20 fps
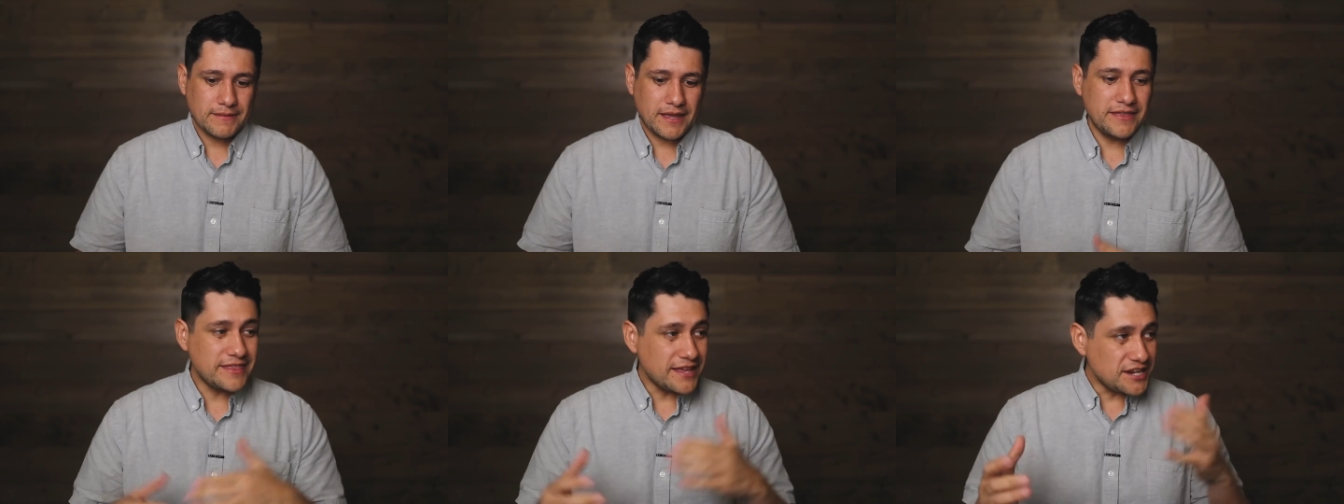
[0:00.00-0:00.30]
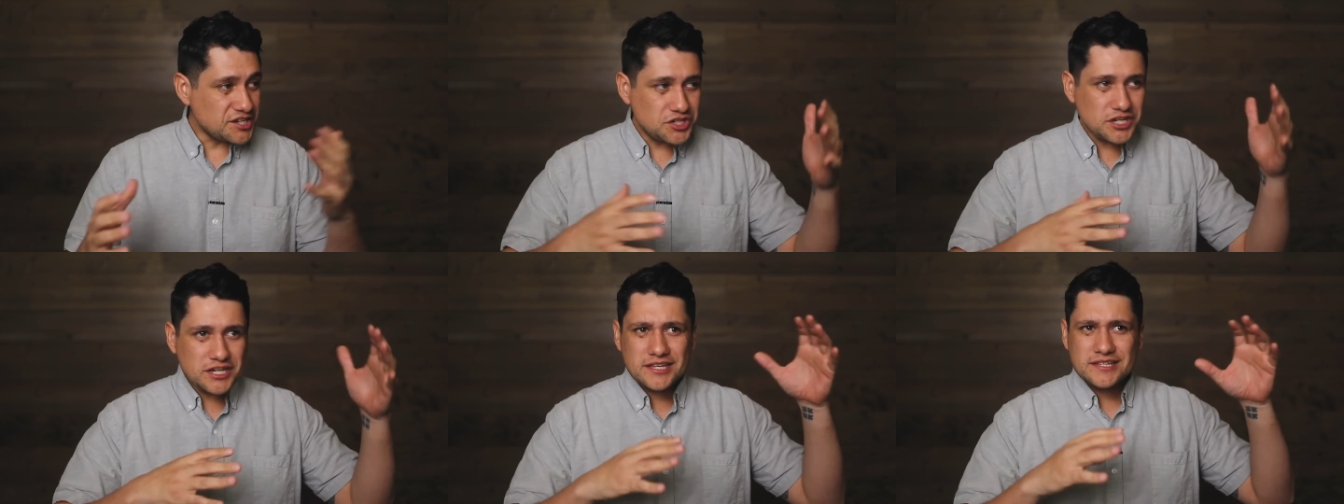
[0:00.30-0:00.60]
And
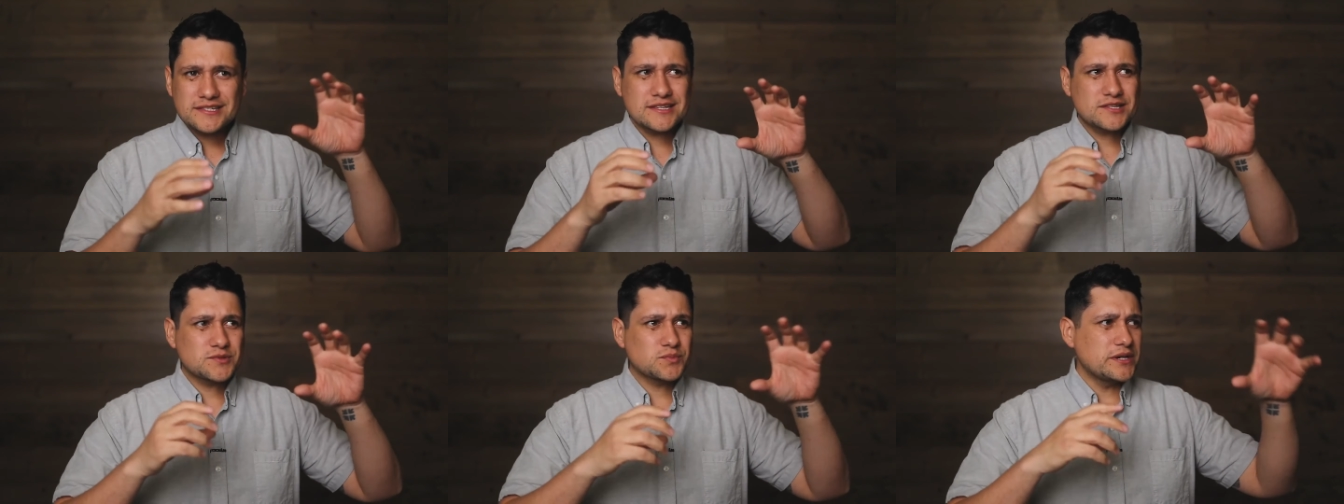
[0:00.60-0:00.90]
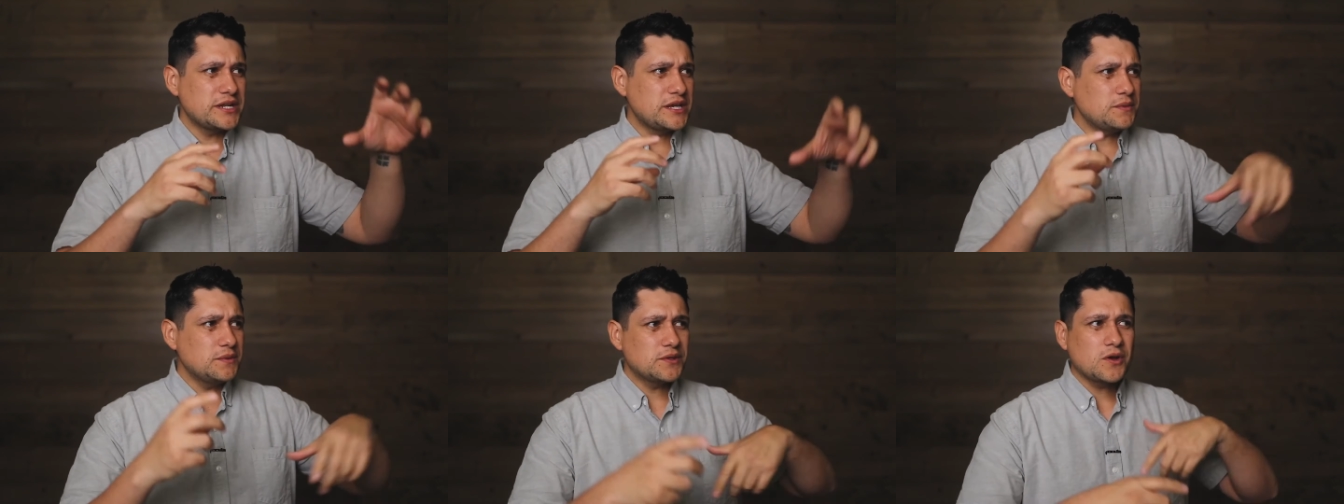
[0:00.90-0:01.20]
that Jesus,
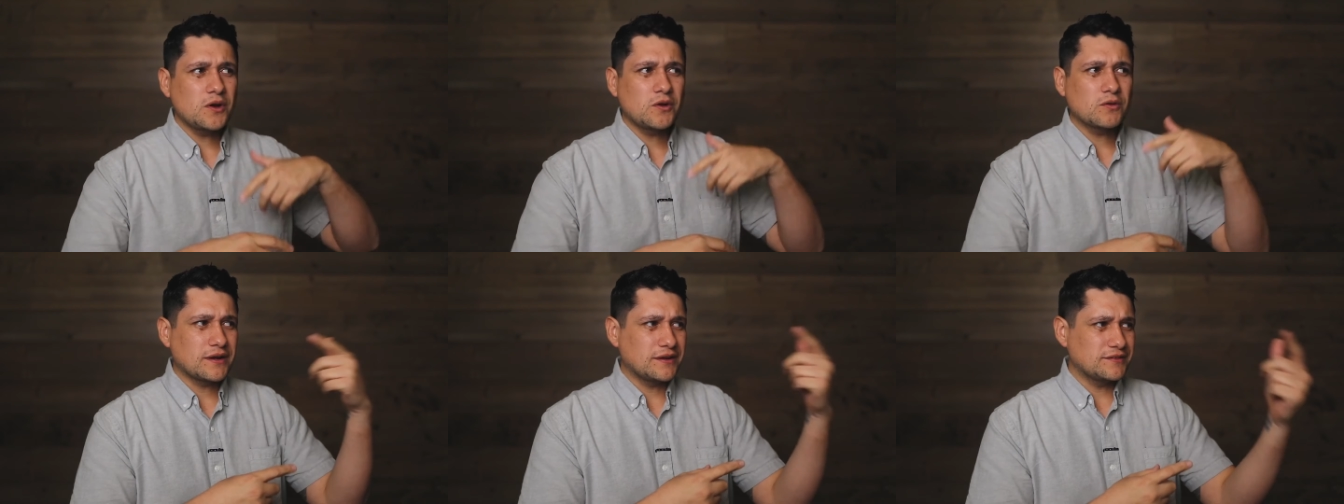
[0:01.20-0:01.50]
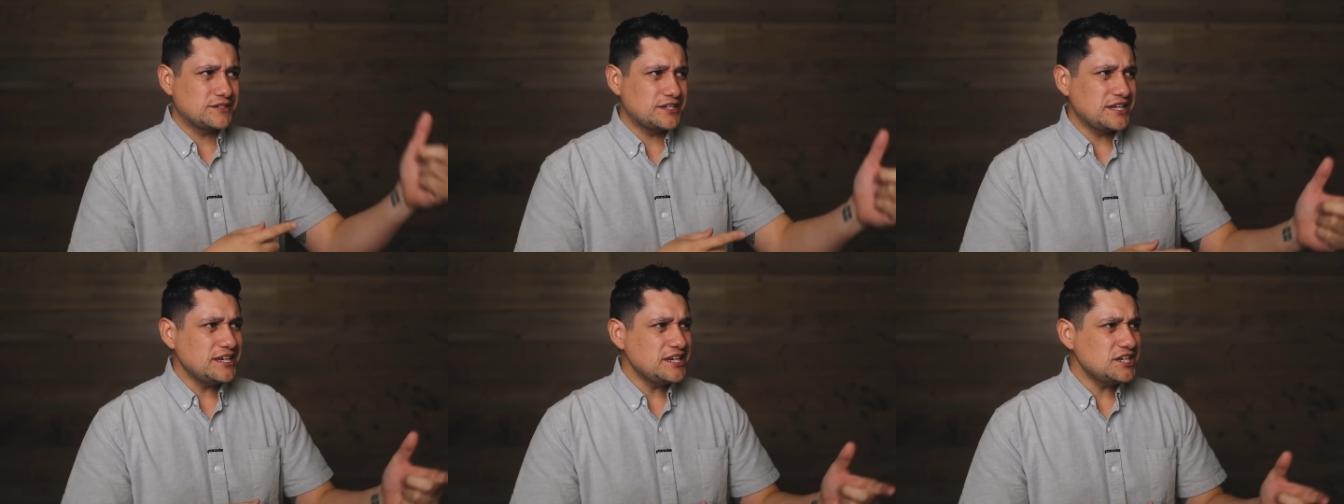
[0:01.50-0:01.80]
when he would go
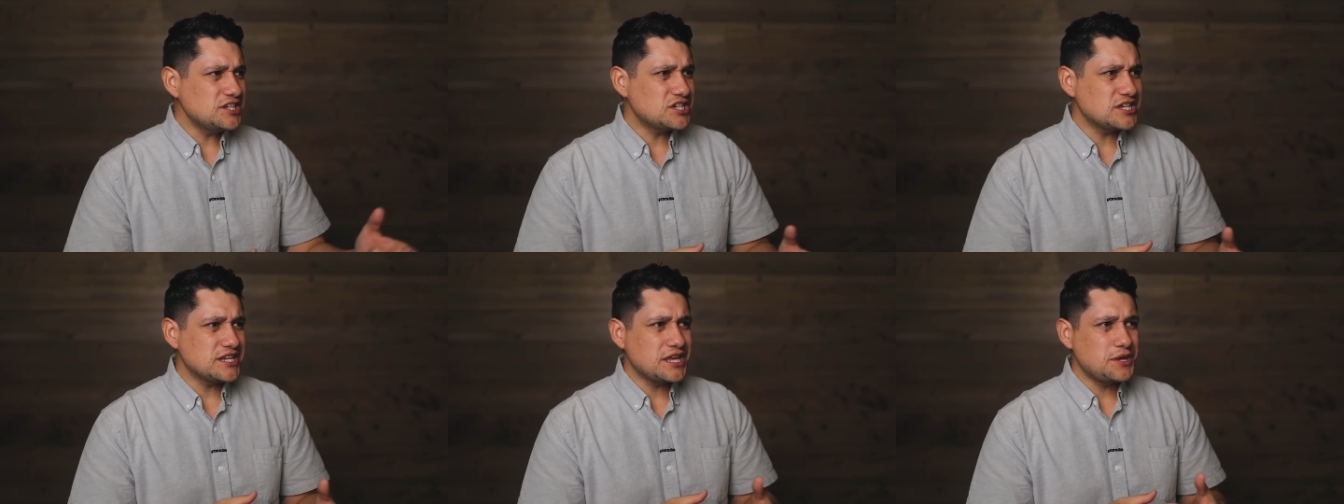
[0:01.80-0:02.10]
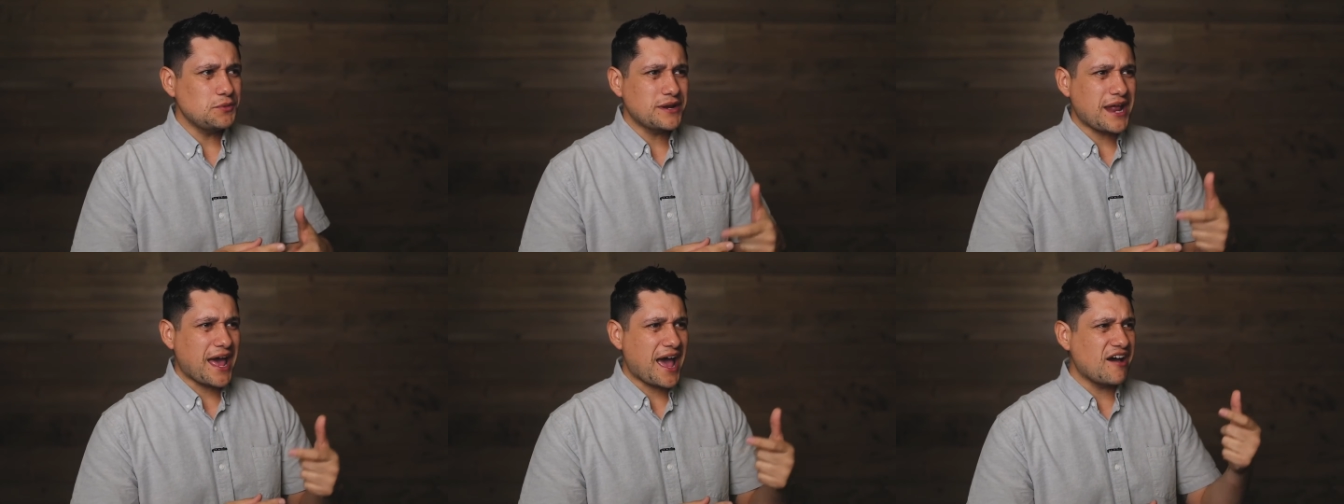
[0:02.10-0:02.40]
around teaching,
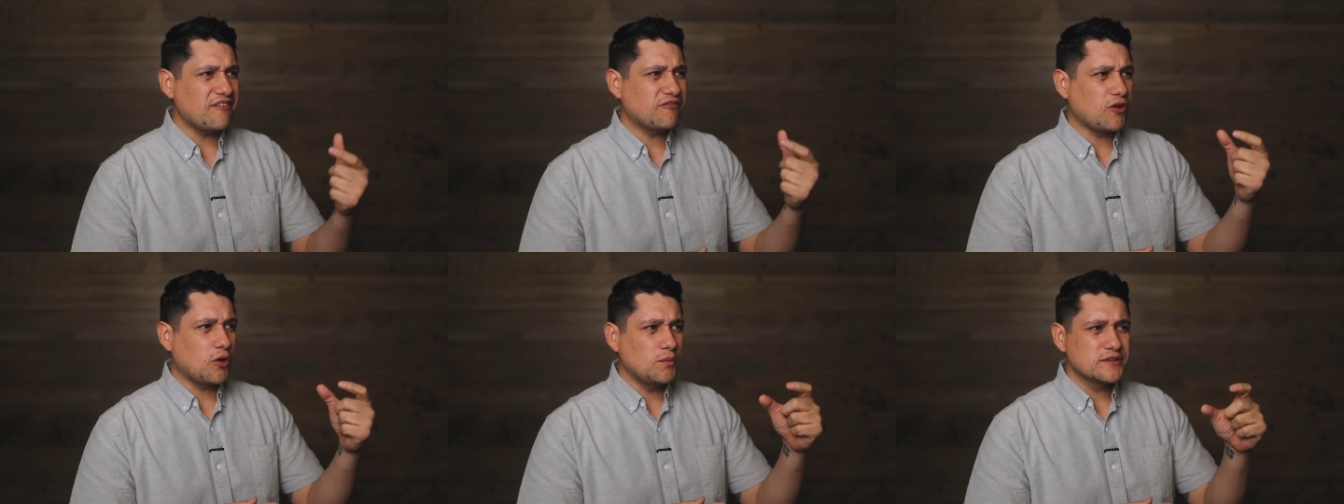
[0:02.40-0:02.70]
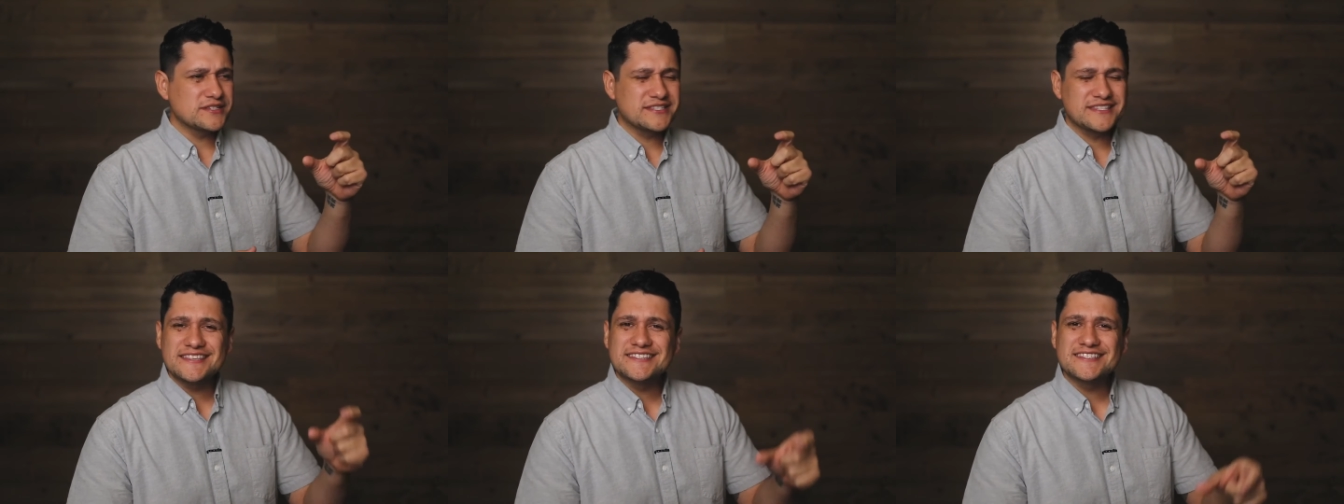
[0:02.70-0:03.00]
he would have
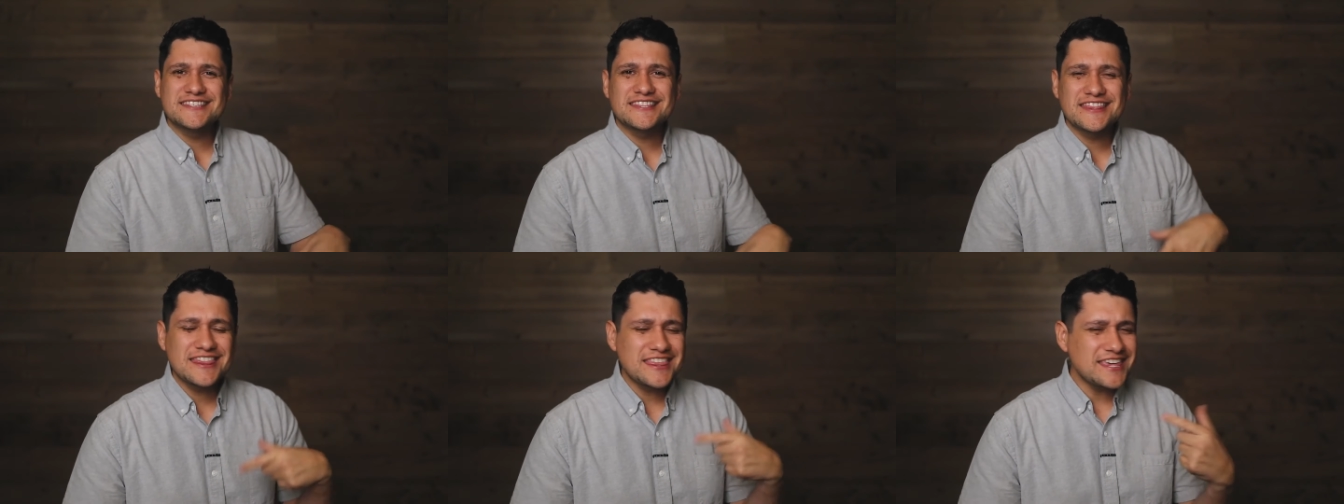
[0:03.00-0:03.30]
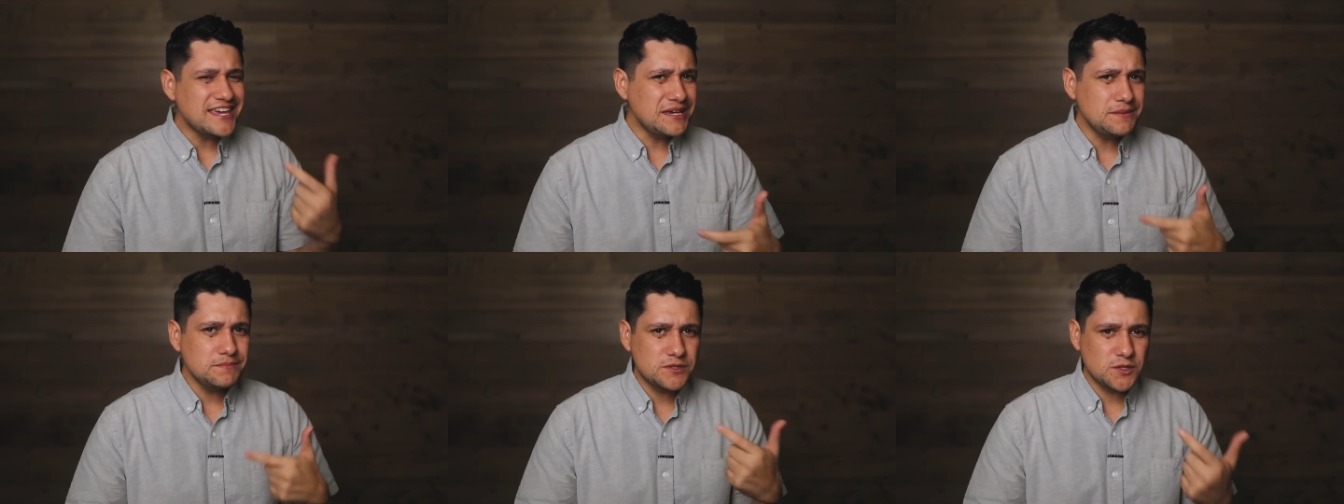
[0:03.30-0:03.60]
almost this
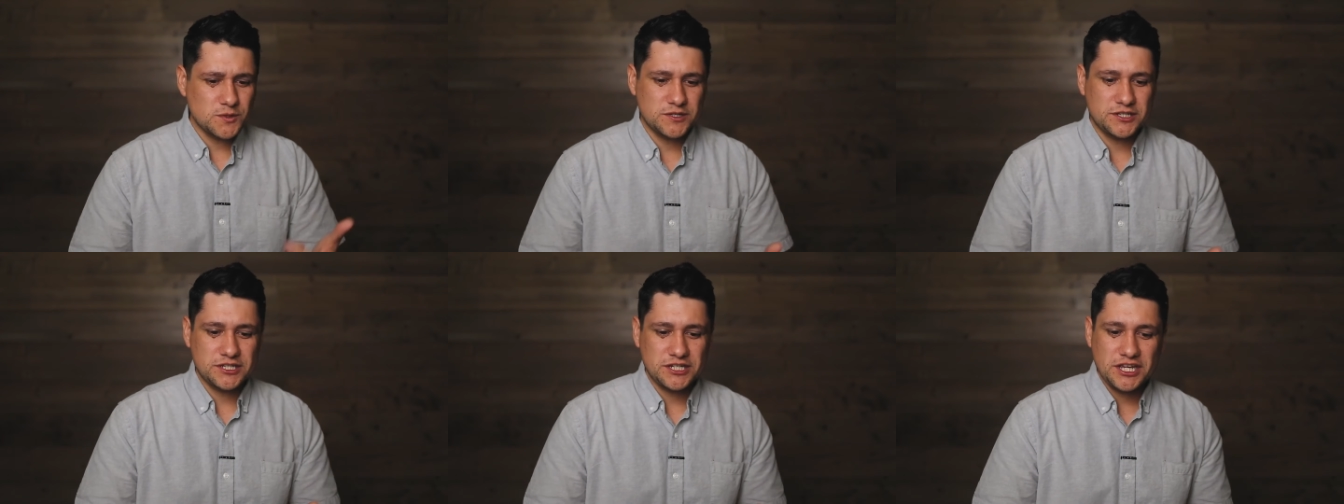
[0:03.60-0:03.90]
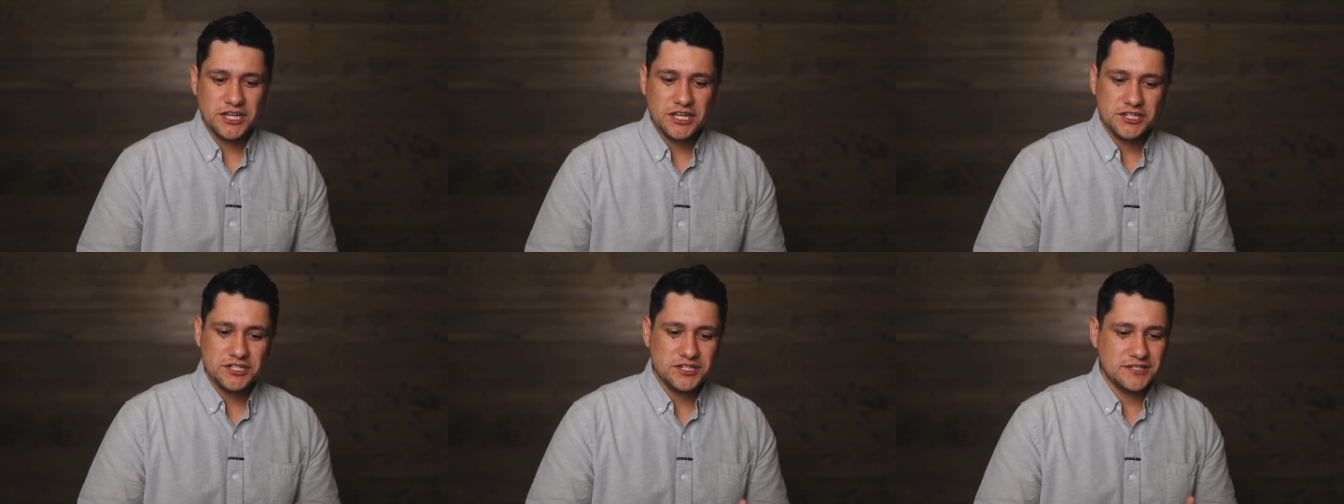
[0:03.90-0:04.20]
theme to his
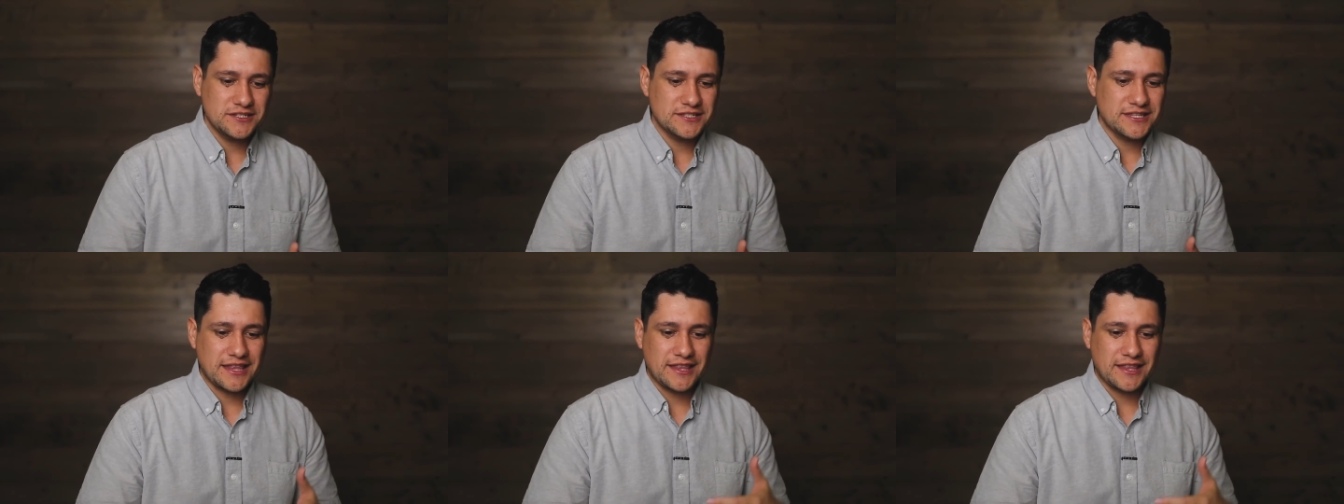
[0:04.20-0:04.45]
teachings,